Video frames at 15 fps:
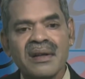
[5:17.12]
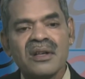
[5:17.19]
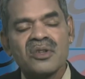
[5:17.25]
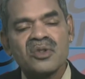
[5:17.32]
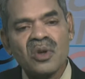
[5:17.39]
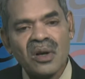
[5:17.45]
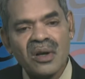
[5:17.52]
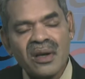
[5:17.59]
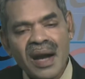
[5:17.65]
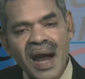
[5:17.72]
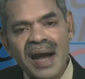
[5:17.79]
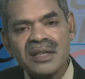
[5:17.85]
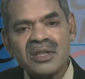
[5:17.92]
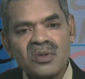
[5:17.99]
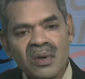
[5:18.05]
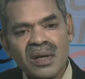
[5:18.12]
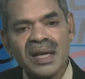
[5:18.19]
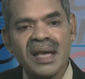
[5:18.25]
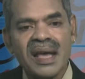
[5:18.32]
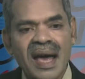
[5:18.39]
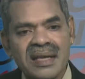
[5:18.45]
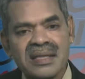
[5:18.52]
So,
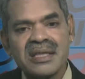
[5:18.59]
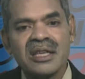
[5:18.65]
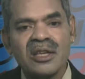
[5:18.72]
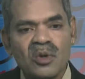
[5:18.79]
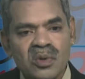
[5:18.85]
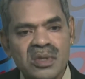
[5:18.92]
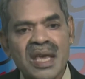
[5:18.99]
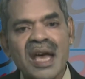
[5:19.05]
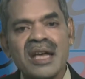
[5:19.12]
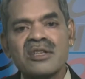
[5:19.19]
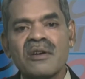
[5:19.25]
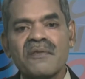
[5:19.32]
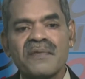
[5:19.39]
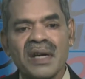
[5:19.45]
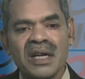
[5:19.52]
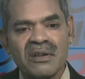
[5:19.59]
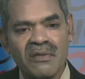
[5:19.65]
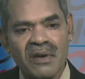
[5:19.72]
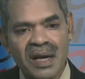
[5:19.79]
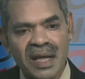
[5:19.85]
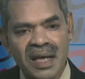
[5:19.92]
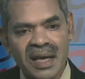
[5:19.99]
gradually as the usage of
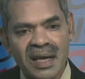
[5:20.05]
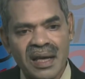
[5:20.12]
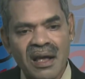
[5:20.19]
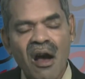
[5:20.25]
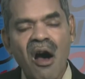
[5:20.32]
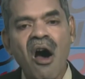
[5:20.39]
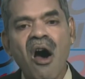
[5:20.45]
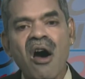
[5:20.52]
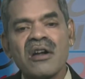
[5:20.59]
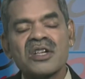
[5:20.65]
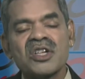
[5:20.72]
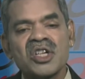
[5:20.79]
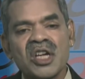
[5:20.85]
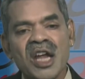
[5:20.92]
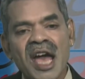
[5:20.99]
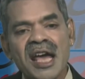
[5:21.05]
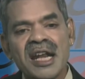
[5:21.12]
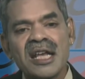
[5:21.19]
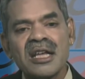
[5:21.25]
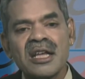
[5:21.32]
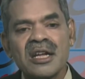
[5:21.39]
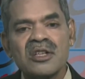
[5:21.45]
networking or
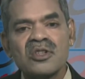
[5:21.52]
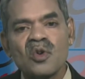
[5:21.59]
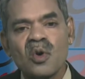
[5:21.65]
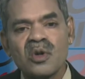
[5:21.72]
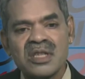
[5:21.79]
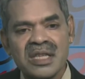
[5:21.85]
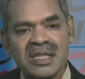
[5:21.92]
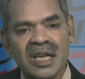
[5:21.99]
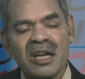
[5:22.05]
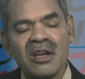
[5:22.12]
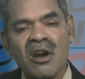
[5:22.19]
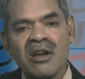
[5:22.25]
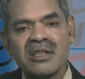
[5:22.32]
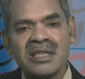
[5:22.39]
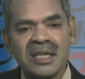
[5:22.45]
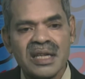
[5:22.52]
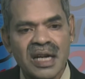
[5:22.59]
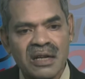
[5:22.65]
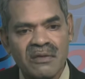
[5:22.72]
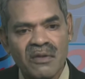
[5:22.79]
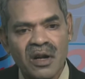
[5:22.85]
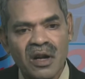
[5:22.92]
sharing resources across a
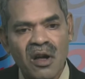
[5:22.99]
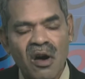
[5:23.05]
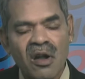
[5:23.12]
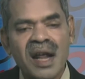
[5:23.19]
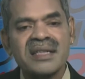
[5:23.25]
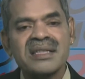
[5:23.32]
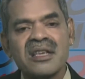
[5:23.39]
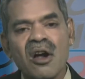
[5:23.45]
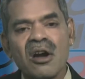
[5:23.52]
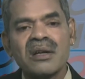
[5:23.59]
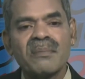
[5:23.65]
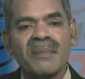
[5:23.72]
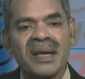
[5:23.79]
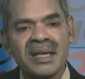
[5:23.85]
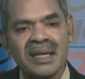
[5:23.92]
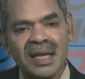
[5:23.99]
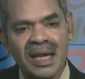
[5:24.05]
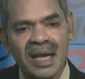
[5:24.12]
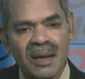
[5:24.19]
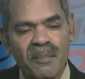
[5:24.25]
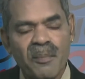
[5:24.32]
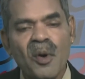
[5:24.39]
network, or as Scott
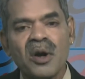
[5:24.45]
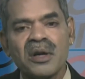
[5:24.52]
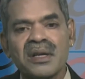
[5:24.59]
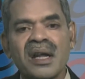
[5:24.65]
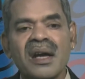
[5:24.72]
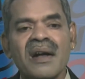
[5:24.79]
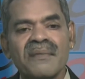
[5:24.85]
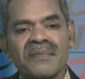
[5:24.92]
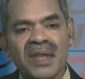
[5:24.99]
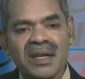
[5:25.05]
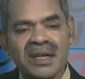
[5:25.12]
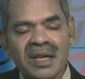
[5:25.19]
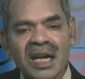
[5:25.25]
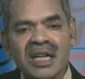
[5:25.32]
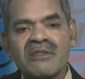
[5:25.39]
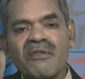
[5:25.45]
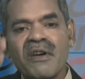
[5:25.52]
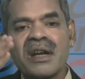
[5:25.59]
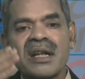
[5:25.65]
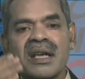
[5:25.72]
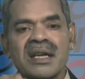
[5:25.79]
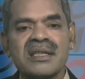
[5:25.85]
McNealy put, The
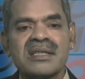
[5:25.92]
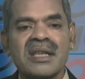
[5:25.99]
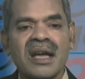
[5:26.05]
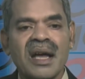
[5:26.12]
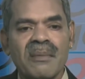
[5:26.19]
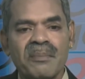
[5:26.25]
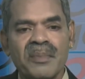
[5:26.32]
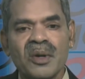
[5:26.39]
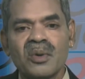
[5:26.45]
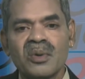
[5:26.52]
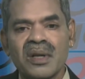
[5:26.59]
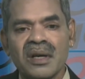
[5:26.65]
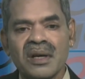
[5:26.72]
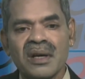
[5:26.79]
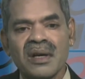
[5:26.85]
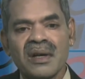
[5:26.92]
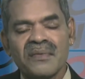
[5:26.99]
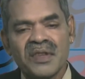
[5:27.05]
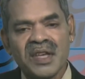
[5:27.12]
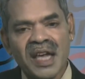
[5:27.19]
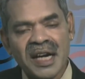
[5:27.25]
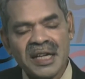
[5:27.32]
network is the computer.
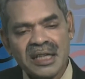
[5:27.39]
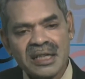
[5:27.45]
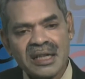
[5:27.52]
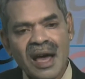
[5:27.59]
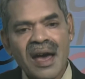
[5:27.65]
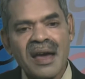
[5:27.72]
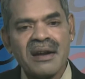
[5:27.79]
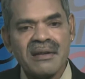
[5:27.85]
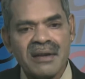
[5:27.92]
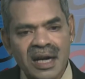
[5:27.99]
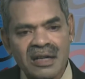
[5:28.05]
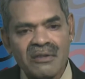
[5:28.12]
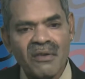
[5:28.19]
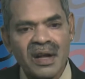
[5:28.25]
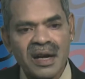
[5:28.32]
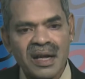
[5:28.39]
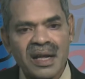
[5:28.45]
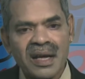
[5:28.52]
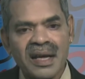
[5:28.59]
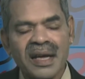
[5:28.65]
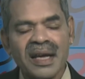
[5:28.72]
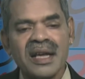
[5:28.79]
The entire network
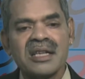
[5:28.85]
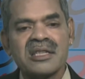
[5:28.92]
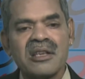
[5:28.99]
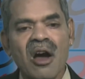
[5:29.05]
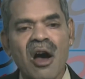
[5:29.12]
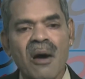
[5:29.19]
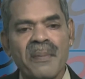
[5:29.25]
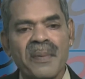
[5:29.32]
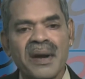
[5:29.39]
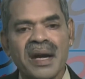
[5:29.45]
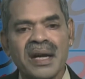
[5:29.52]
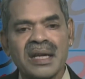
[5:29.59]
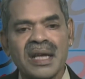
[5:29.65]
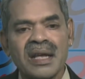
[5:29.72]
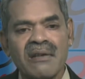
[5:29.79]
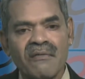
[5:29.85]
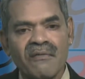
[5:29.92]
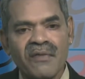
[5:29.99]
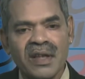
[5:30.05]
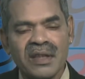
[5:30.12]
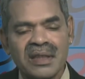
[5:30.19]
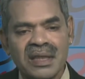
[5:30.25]
is operating
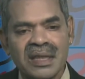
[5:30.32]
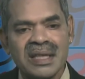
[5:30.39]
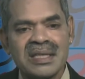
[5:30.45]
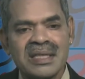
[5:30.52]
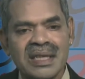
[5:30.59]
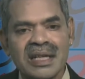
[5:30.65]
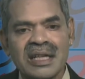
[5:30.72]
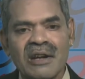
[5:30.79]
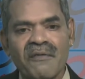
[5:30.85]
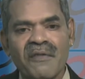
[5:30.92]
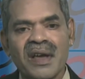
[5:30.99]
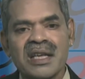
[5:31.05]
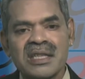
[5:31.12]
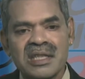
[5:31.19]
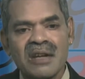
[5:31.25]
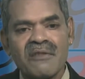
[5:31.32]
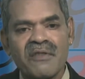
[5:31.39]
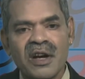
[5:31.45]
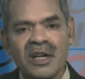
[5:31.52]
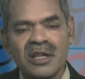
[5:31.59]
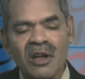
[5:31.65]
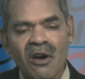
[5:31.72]
with this interface in
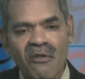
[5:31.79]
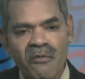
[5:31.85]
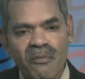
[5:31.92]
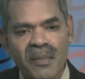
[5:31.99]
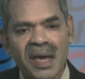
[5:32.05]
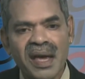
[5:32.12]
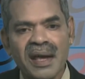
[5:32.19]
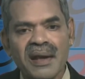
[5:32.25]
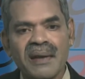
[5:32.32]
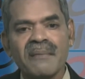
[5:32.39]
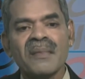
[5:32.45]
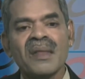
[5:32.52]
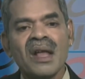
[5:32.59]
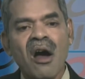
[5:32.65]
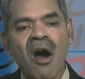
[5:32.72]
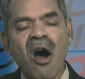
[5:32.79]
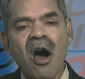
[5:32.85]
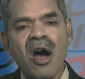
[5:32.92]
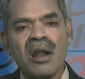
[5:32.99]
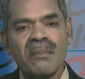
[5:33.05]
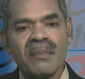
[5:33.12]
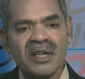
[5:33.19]
front of me.
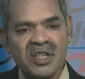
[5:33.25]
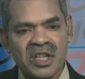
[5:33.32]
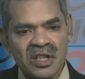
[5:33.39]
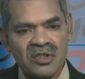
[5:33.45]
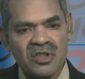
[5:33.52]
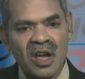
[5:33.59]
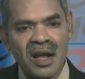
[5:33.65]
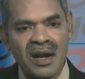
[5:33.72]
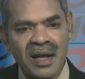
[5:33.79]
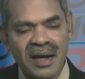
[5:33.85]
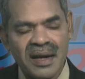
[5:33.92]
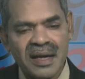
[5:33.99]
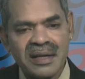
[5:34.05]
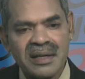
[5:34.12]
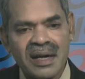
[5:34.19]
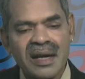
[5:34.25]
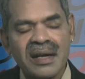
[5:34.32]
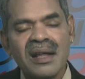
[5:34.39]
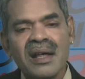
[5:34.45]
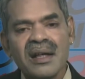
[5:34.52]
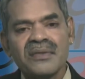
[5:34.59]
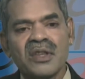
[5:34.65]
All machines are connected.
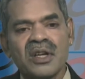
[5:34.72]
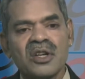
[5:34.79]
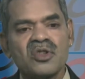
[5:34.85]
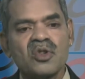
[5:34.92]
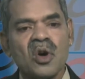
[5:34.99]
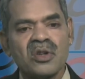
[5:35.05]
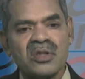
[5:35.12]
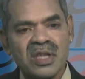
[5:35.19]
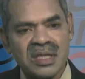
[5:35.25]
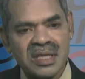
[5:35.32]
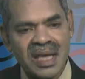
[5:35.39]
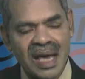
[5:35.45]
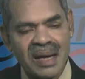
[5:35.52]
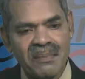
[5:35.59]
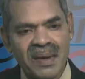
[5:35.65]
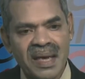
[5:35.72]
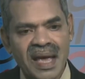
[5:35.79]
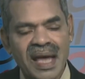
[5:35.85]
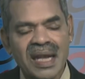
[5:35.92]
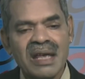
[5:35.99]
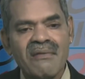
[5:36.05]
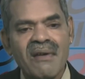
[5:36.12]
The resources can be
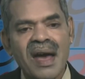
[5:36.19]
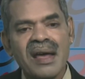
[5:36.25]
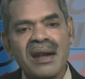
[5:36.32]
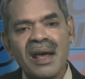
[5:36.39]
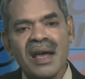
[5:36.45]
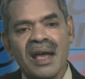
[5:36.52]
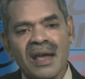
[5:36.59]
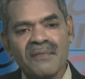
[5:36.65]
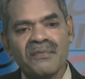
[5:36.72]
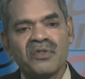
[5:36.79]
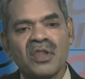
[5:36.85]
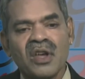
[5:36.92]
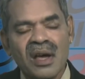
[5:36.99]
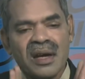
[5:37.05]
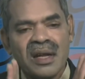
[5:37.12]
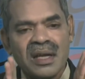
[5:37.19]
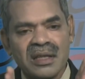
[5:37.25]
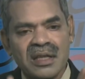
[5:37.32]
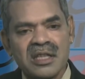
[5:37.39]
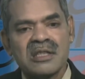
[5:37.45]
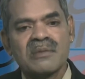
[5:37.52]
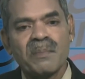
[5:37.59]
anywhere. In theory,
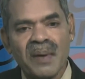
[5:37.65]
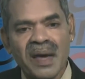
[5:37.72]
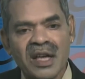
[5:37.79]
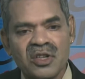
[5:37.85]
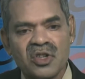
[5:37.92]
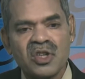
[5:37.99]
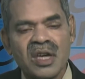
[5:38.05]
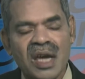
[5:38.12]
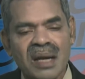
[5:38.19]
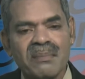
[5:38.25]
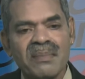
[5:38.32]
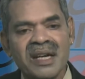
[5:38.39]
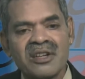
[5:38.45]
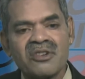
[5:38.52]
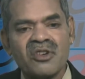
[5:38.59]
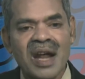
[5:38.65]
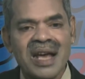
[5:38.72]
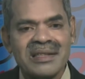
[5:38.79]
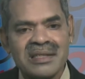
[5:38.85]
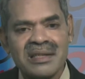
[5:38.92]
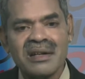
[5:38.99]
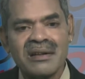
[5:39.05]
this speech can be
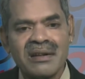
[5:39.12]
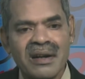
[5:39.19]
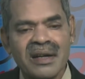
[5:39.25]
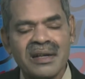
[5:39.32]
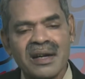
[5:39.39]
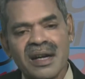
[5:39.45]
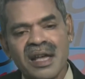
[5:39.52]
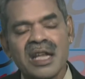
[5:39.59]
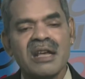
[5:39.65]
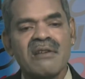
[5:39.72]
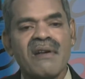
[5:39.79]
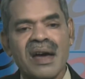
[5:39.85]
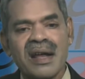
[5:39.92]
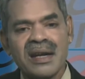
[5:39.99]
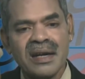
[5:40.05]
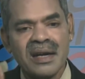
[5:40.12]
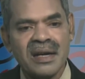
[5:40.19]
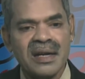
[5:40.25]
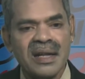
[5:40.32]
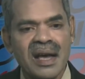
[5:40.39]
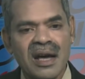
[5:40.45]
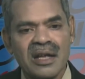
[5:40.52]
transliterated anywhere in
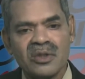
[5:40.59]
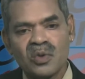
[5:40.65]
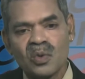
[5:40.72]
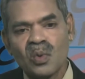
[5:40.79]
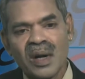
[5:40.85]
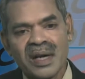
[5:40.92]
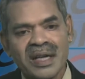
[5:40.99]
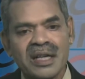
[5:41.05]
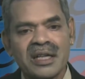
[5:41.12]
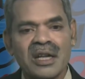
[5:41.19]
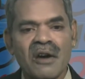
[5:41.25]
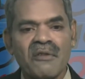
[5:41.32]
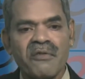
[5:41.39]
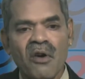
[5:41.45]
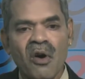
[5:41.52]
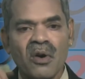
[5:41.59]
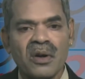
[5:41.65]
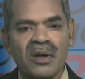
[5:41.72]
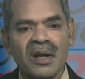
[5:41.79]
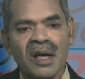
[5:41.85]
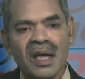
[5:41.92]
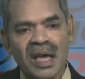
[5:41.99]
India through a
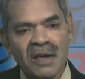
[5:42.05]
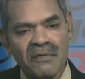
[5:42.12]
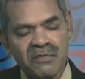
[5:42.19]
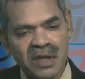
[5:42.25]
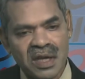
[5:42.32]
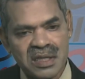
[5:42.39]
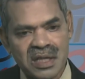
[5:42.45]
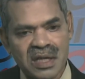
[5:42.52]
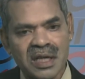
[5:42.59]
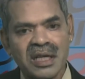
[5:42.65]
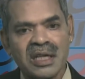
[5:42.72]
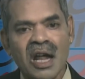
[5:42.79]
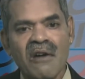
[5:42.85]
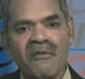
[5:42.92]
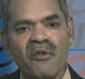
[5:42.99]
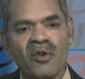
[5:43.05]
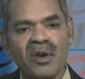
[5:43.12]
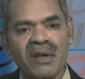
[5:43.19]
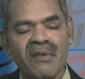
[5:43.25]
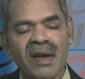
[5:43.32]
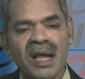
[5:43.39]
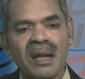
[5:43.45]
dictaphone. If there is a dictaphone
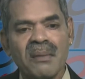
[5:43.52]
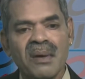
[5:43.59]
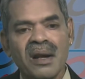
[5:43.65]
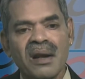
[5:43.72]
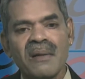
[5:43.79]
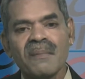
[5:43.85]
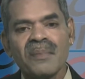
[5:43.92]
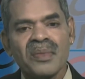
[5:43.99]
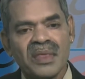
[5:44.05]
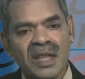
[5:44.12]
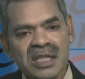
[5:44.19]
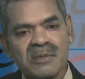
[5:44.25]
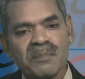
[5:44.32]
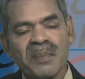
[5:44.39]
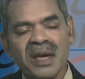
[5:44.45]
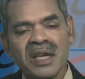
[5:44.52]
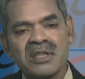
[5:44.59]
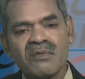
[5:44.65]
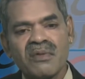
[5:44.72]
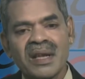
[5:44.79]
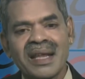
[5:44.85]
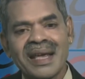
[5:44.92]
available, this
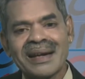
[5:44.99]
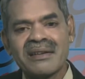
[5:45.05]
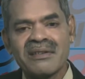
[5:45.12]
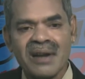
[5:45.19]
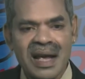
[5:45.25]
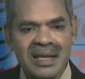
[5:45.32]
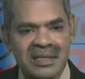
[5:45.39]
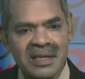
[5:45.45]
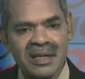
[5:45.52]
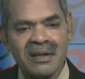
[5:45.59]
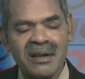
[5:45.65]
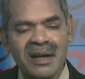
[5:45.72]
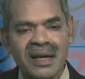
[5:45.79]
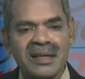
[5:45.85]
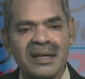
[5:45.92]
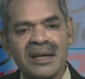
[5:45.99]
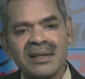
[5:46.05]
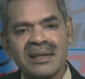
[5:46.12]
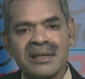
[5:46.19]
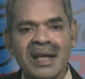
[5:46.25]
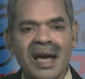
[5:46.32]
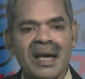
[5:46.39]
speech will get transliterated,
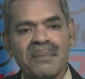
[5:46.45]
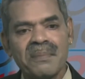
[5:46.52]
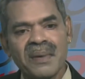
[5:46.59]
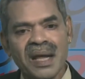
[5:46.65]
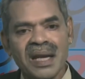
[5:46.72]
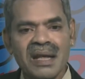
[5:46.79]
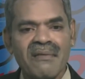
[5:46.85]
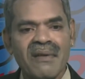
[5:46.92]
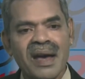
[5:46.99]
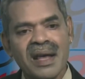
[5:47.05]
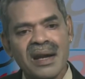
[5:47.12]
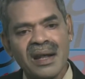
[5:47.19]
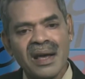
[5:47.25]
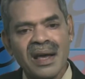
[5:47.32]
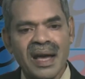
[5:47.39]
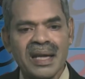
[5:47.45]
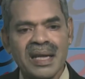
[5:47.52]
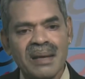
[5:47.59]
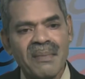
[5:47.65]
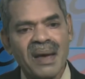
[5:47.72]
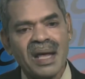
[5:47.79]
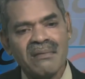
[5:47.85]
typed anywhere. An
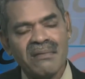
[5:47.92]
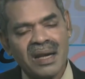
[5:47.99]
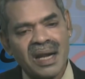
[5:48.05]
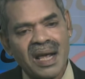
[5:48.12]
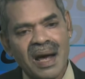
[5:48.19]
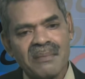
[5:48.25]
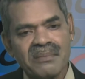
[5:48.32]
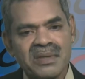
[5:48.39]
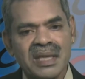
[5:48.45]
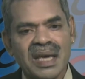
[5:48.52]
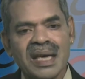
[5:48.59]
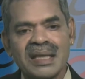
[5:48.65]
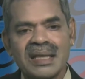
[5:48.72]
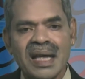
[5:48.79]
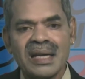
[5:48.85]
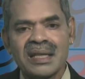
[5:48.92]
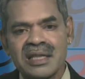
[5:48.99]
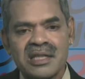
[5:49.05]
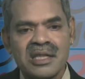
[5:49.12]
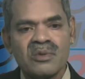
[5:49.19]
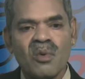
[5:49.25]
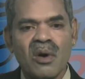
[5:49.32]
email will come saying that
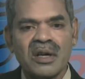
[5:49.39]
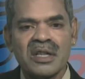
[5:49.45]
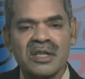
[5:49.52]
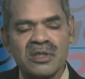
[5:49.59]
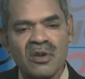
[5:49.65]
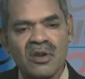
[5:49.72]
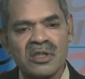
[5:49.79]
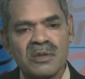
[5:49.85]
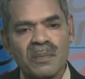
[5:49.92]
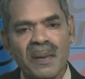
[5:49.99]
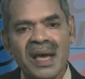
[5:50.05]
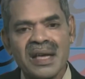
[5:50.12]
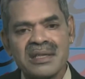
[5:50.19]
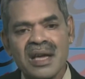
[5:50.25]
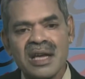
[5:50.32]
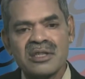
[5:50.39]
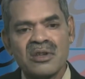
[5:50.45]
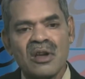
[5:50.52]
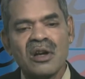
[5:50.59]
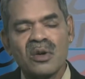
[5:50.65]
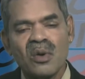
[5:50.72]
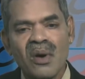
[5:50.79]
this is what is your speech as
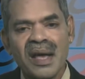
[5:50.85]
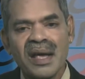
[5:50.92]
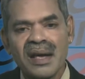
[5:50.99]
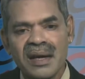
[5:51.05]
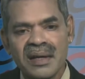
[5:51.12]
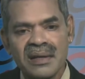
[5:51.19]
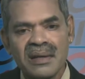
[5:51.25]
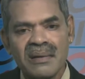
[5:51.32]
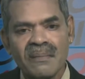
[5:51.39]
you are doing it.